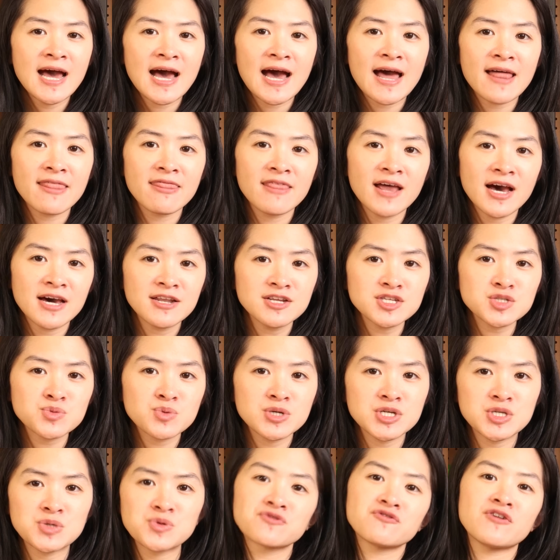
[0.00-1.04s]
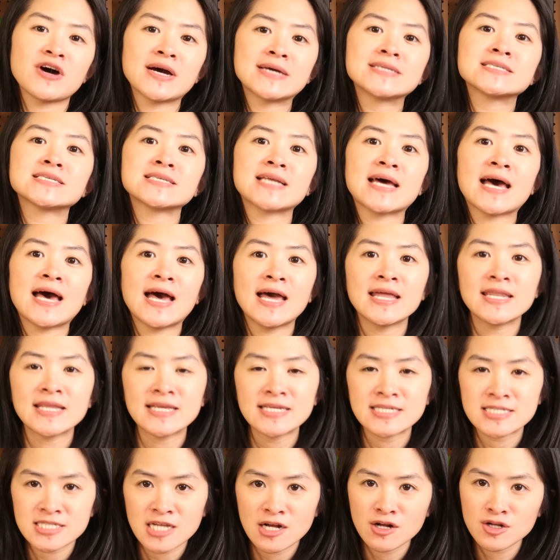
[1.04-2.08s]
And that is what you would find in
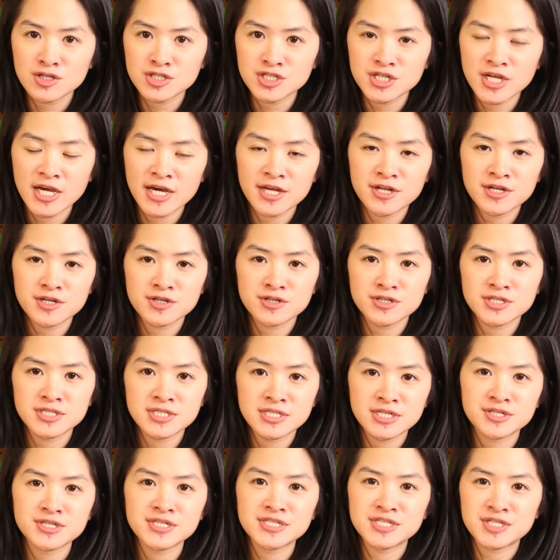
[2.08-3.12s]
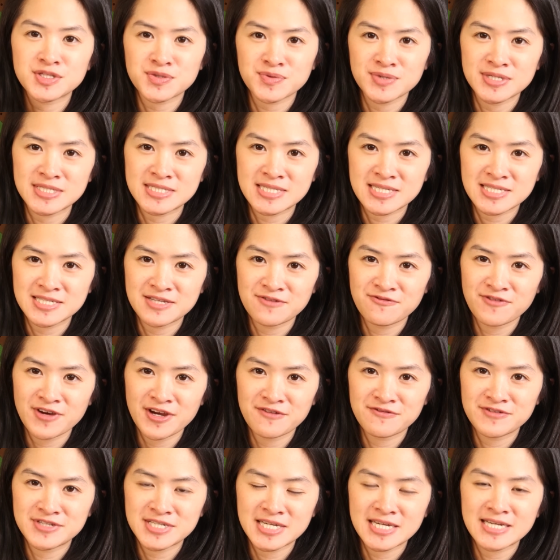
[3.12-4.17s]
any Stalogy Editor Series
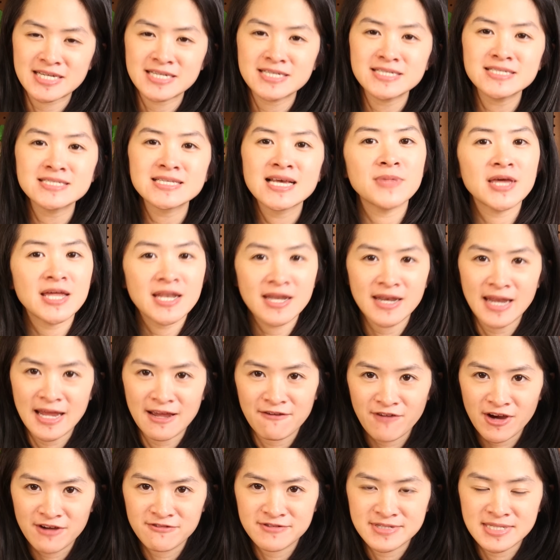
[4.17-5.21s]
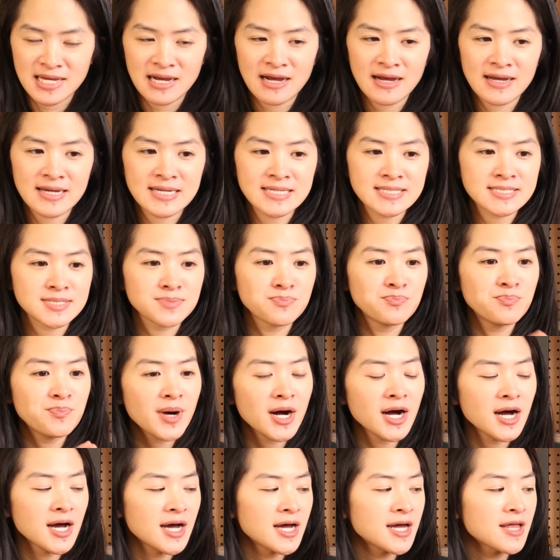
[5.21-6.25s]
365 Days in an A5 size.
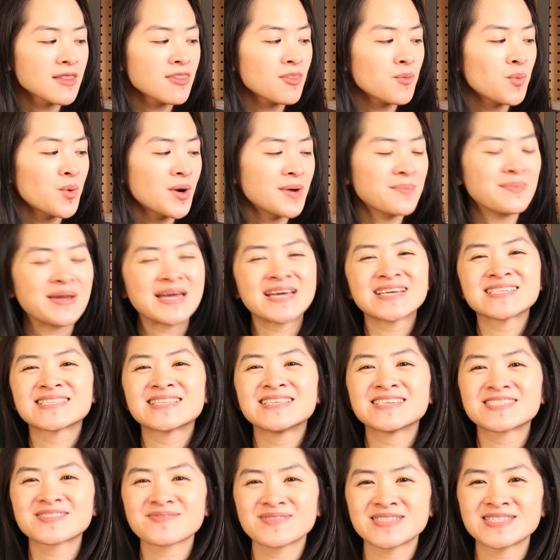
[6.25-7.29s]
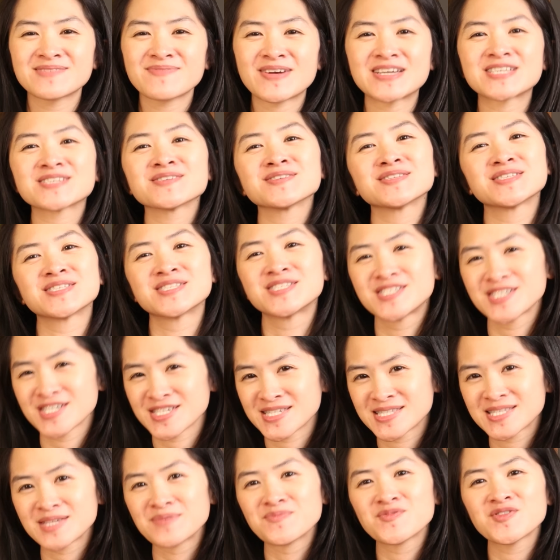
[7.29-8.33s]
But what makes this one special is
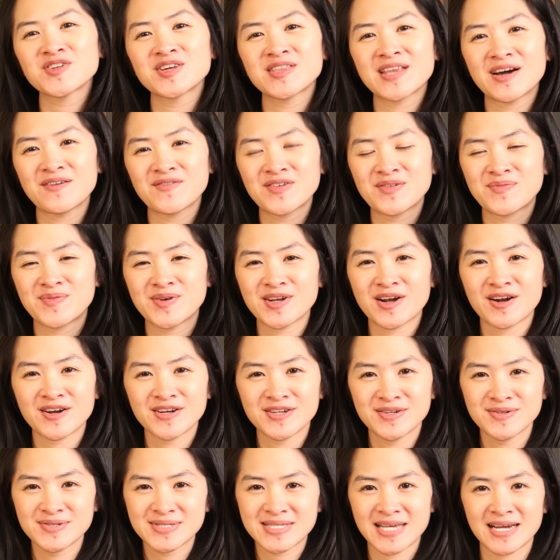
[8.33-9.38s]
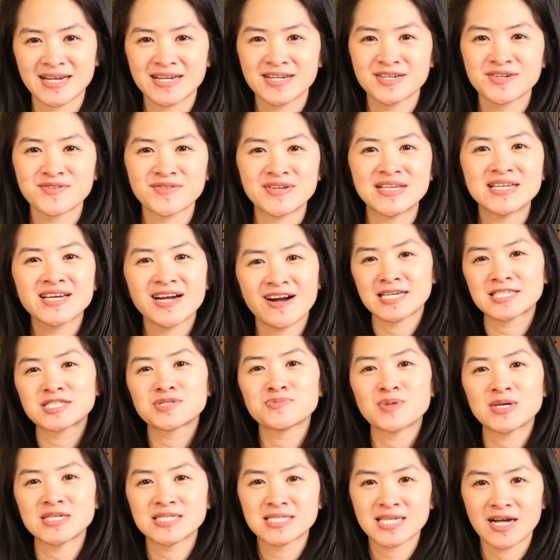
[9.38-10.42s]
just simply that we put our Yoseka green
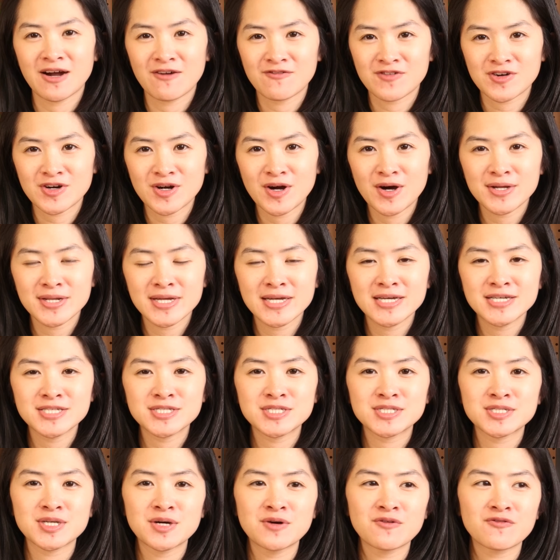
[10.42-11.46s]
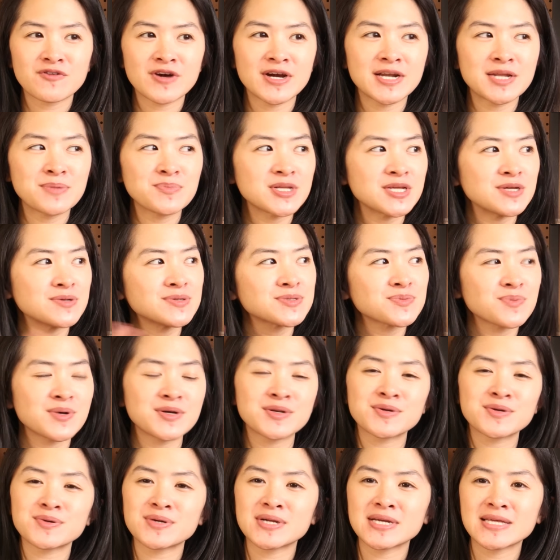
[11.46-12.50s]
customized cover on it. So for anybody who's
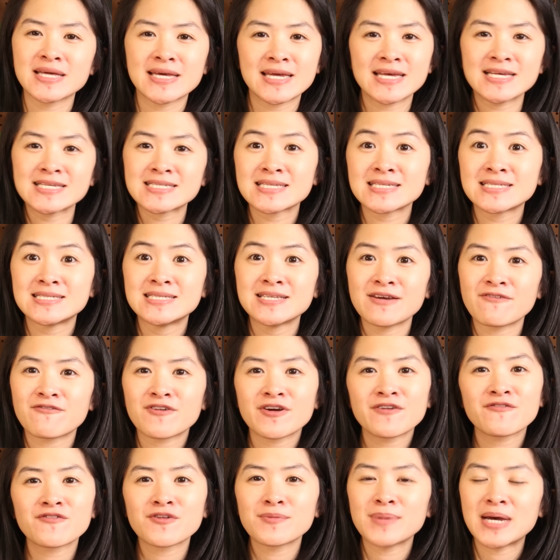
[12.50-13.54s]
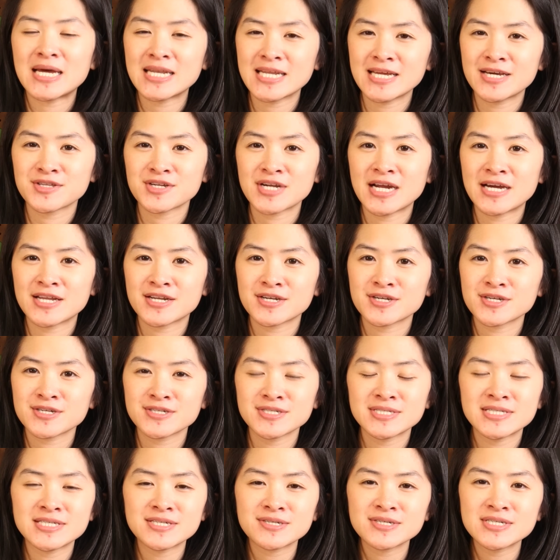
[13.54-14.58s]
wondering, like, is this different from any other Editor
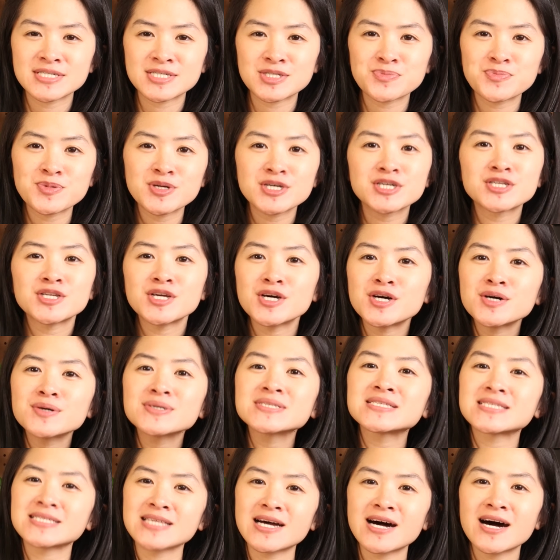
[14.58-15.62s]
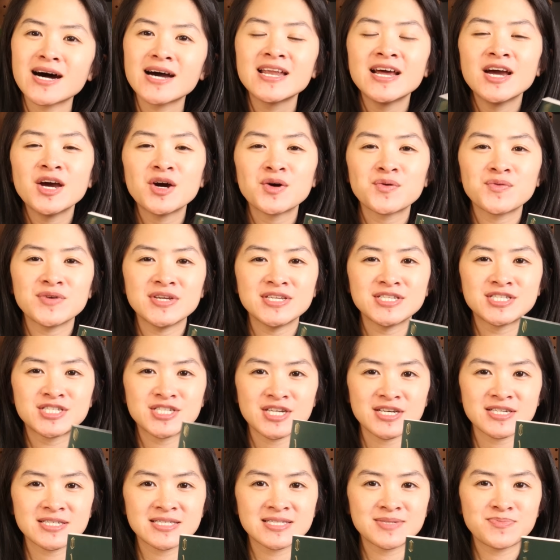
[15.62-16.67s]
Series notebook? No, it's not. We
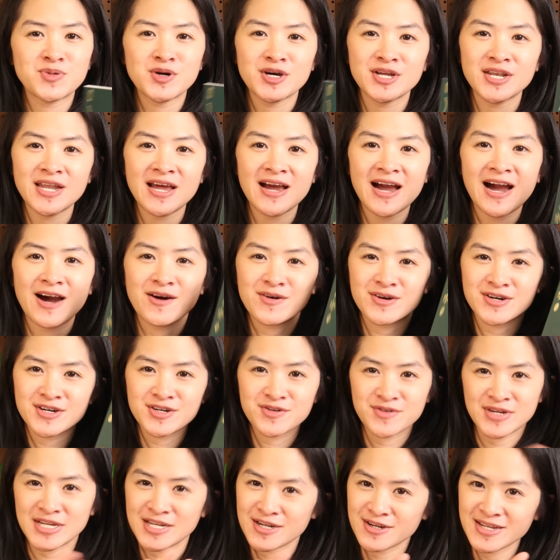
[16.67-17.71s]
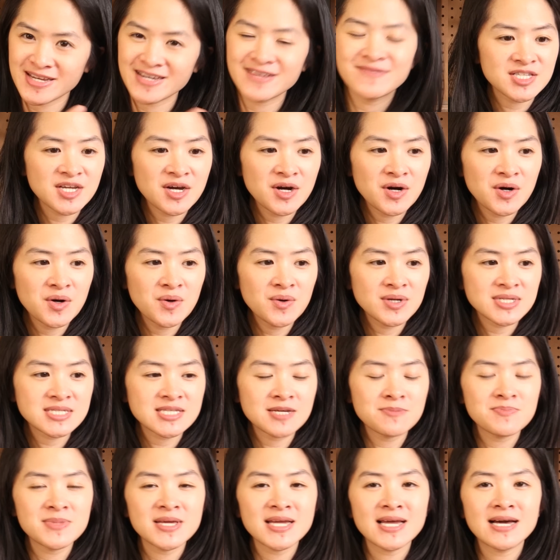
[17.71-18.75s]
just put our green on it. So
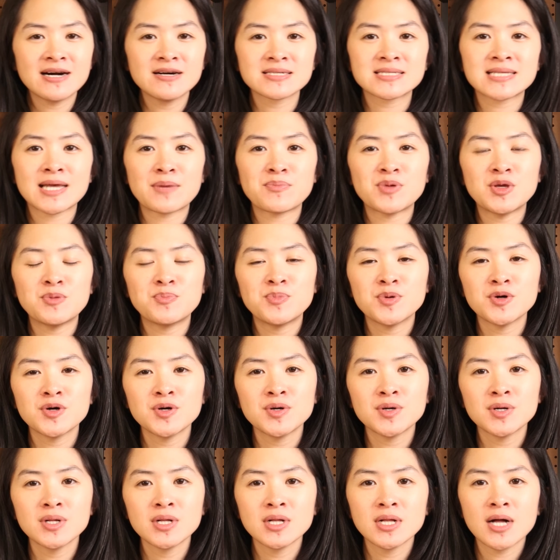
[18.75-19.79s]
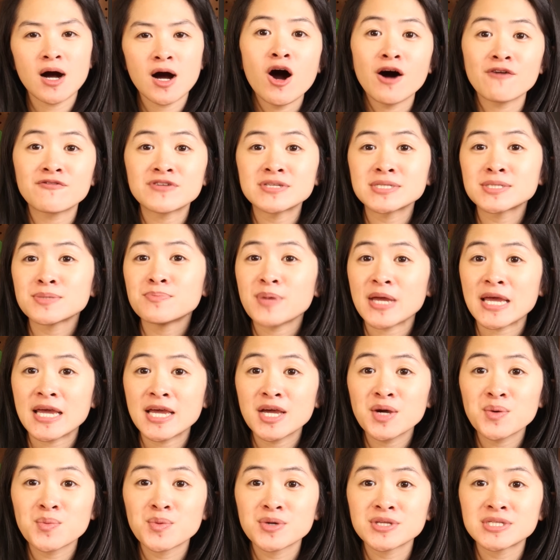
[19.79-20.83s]
something else that people often debate
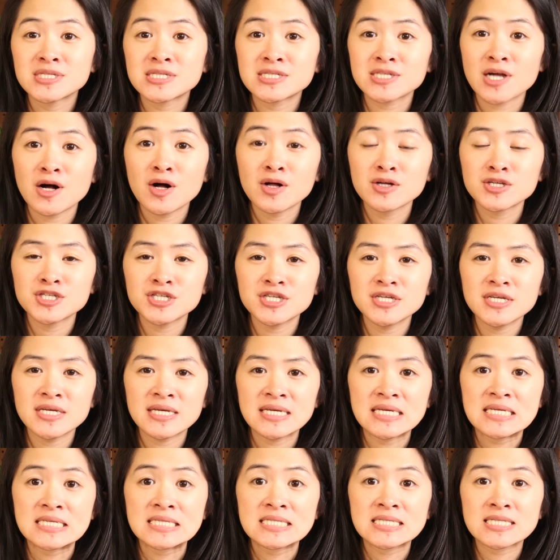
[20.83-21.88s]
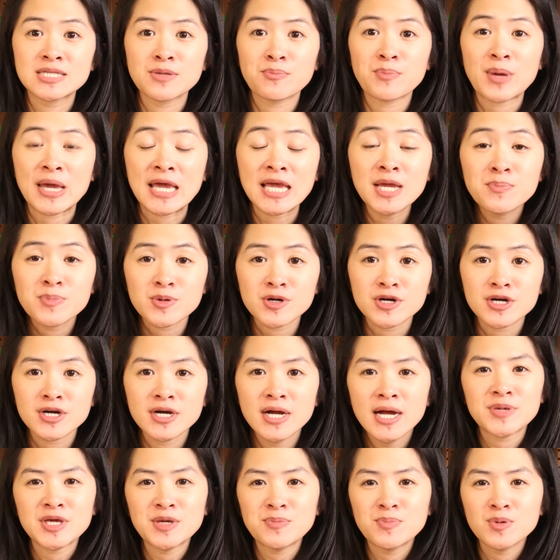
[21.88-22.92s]
with Stalogy is the paper.
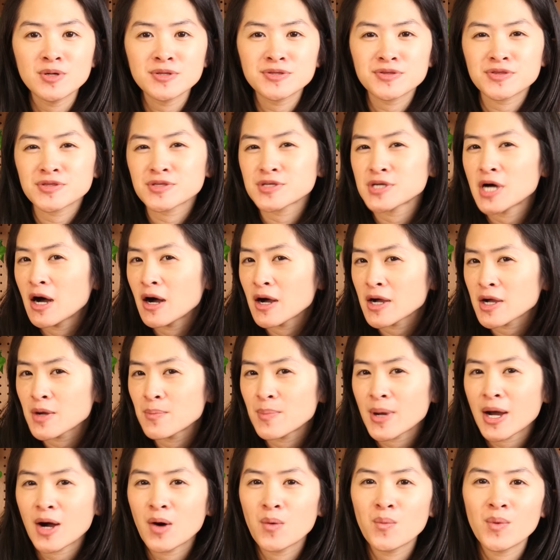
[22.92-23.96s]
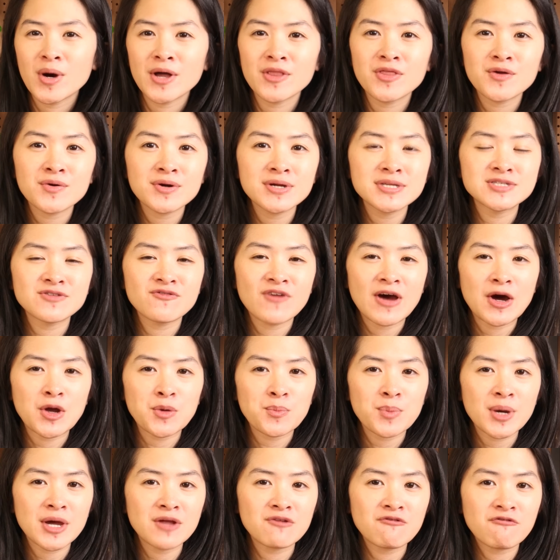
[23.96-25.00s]
People talk about whether it's fountain
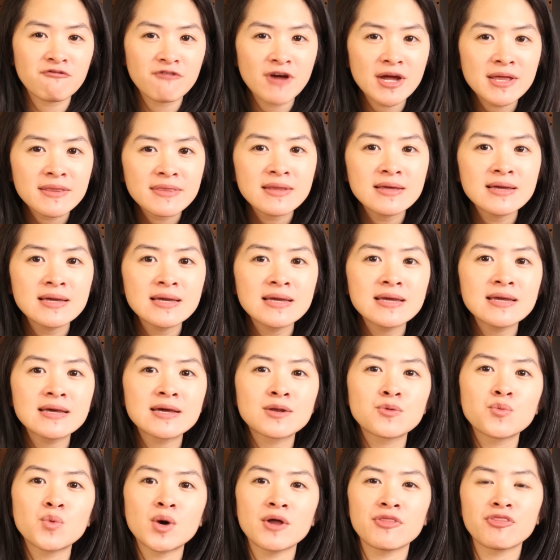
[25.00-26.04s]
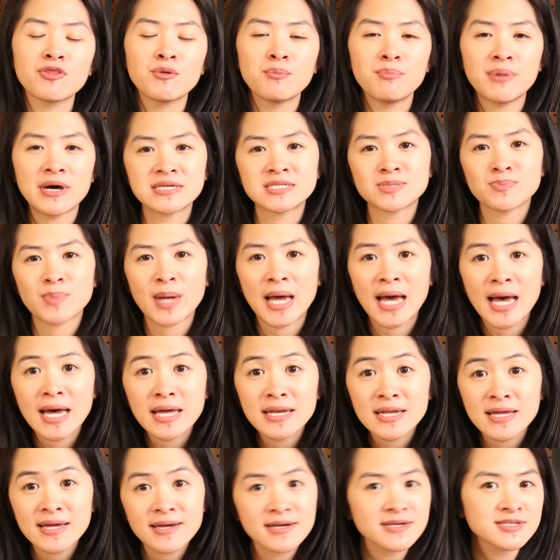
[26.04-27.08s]
pen friendly and what the best
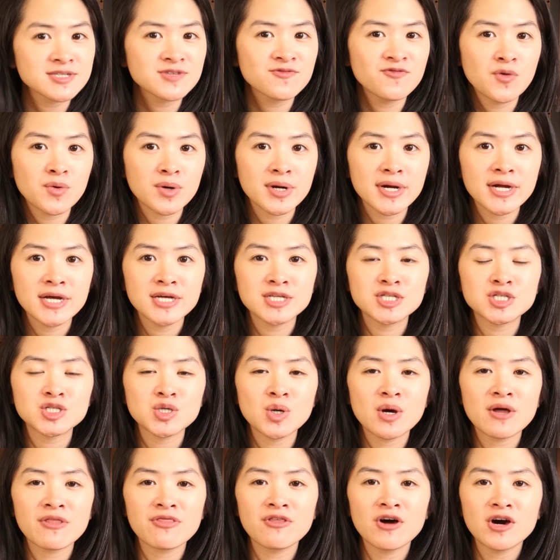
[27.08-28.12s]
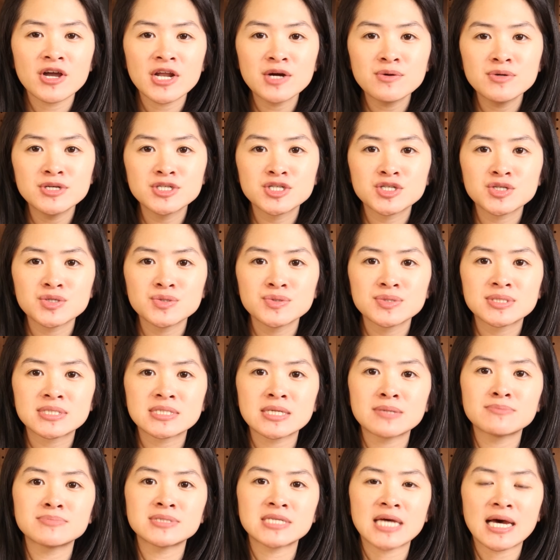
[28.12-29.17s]
pen is for it. So I thought I would do
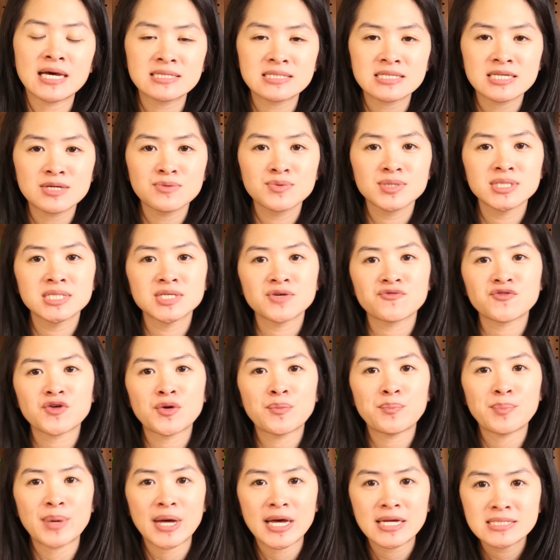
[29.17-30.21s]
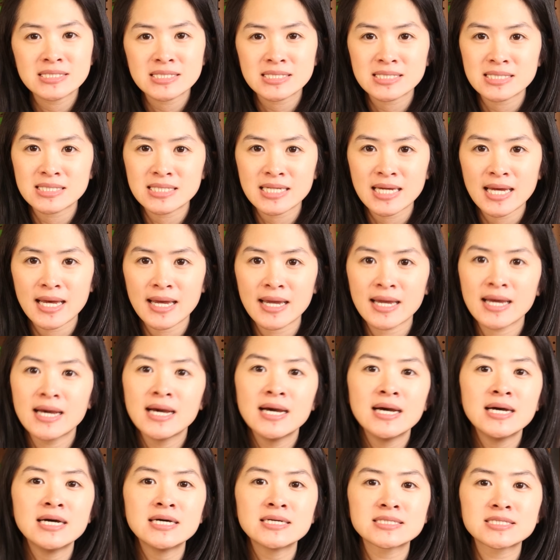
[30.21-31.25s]
some testing with different pens today
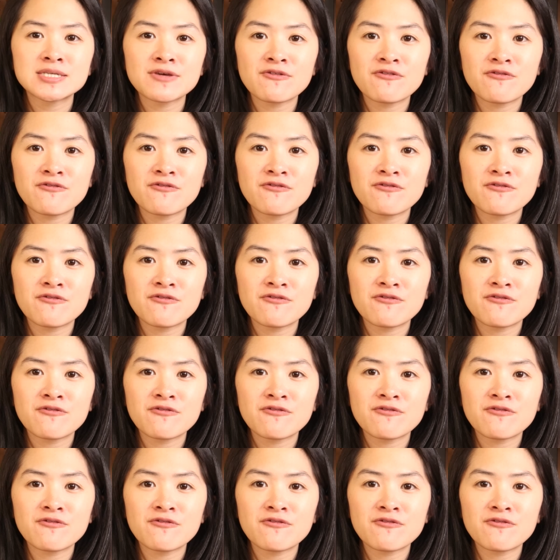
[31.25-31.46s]
to